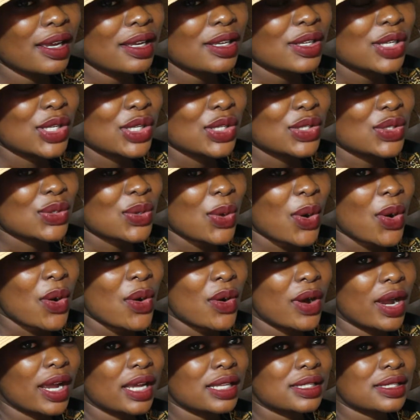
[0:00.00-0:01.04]
so
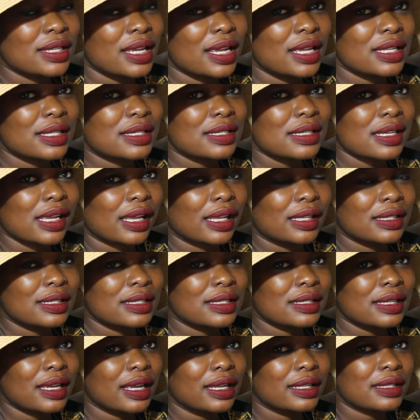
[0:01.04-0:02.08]
it's
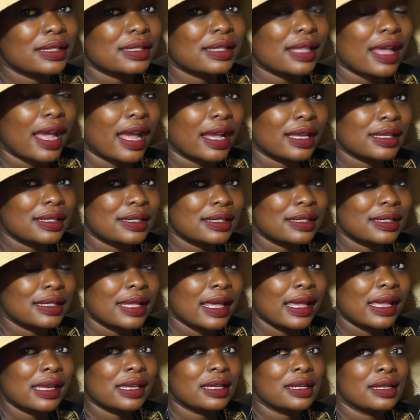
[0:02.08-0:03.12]
that. And
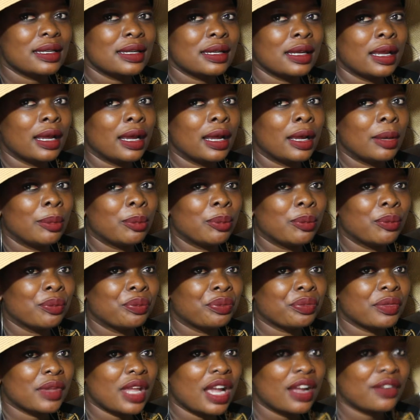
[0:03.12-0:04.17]
then
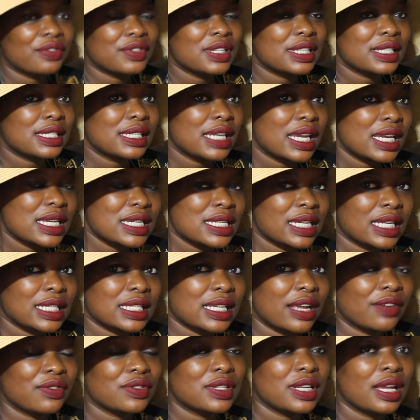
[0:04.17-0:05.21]
after 10 days,
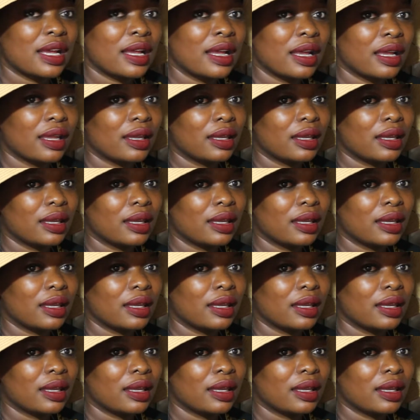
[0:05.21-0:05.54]
after he